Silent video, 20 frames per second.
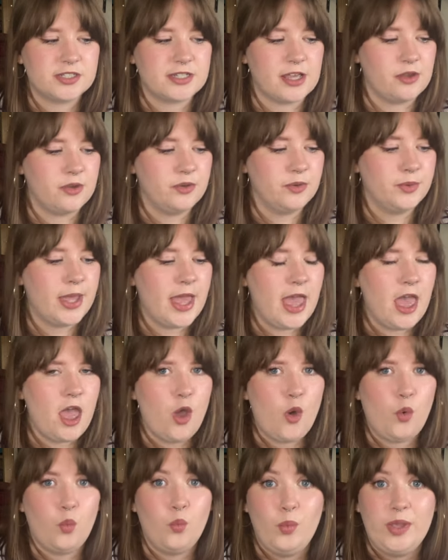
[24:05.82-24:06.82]
out,
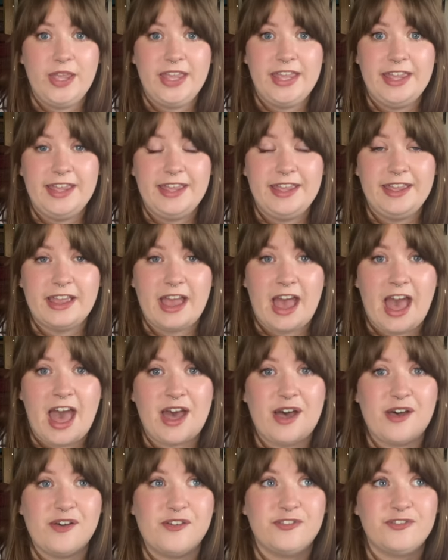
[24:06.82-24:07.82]
we
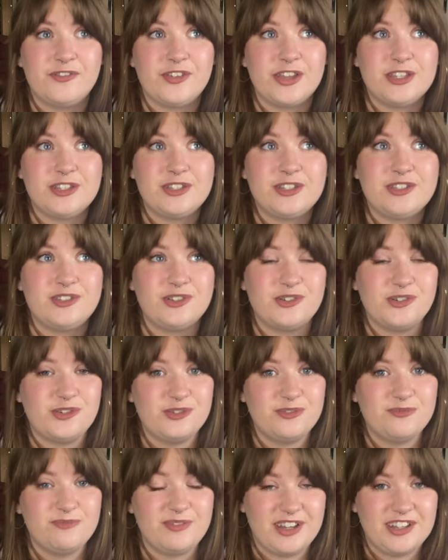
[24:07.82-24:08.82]
have
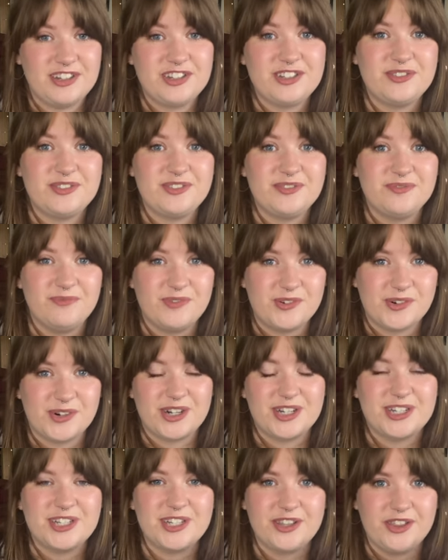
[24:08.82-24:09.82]
so much
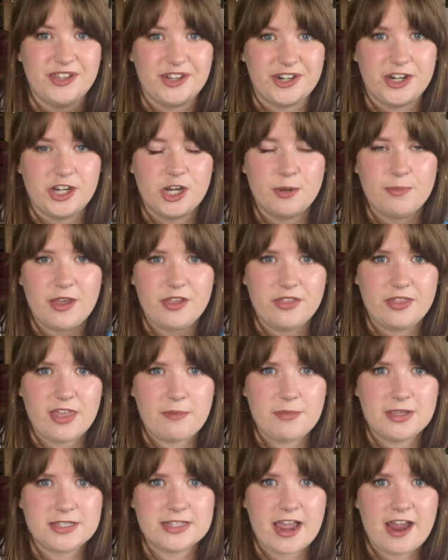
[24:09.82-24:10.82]
more to learn about
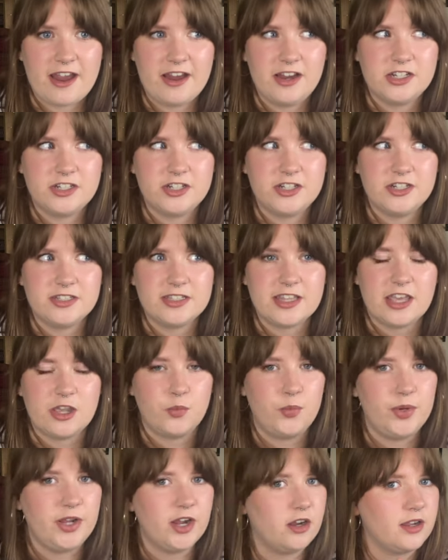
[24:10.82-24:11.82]
them as characters.
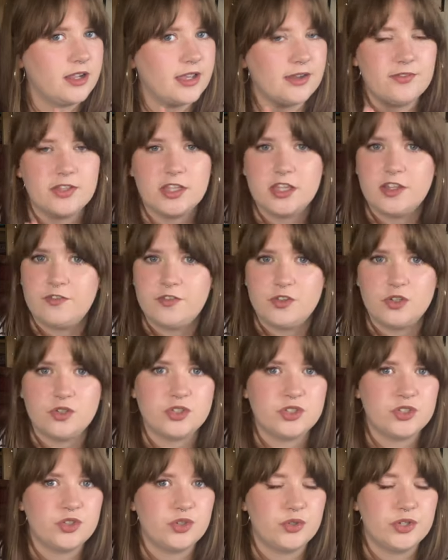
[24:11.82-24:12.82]
Like, we aren't given the full
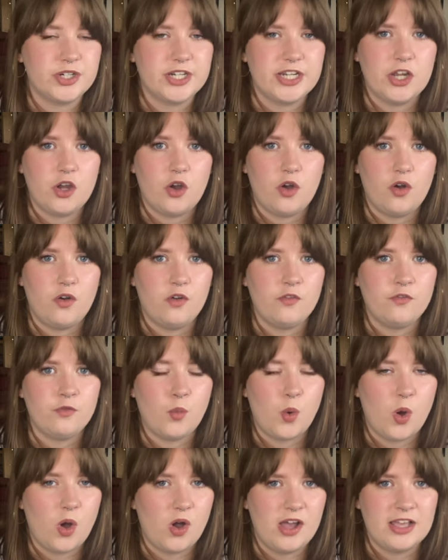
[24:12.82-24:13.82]
story of
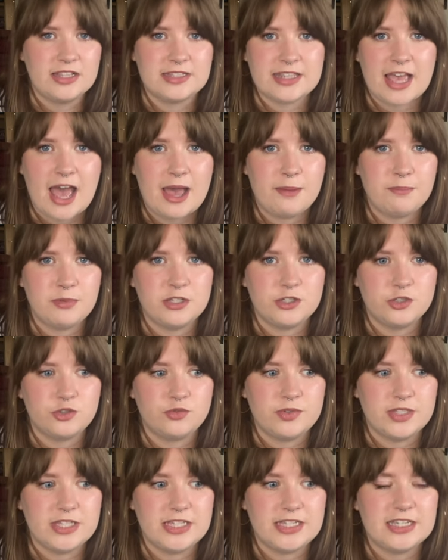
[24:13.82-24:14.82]
what has
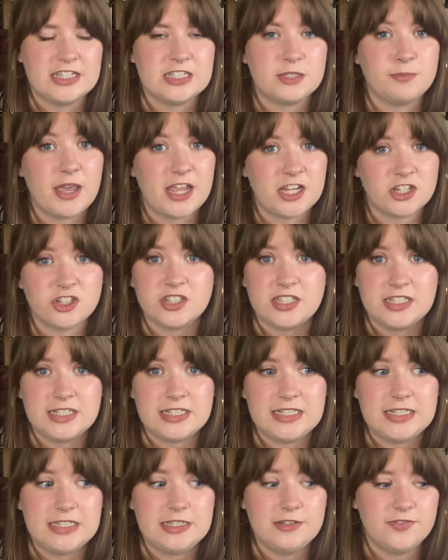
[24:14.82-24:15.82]
happened, really, especially to
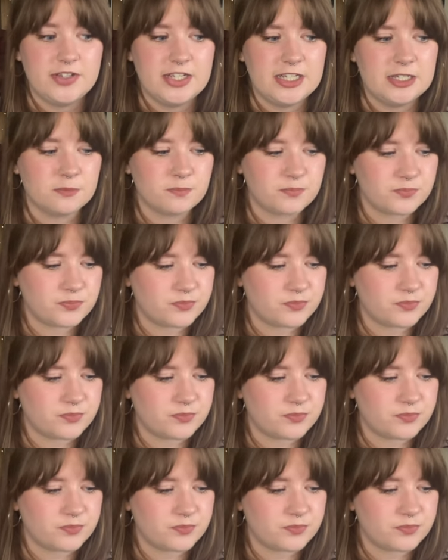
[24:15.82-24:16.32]
Evie.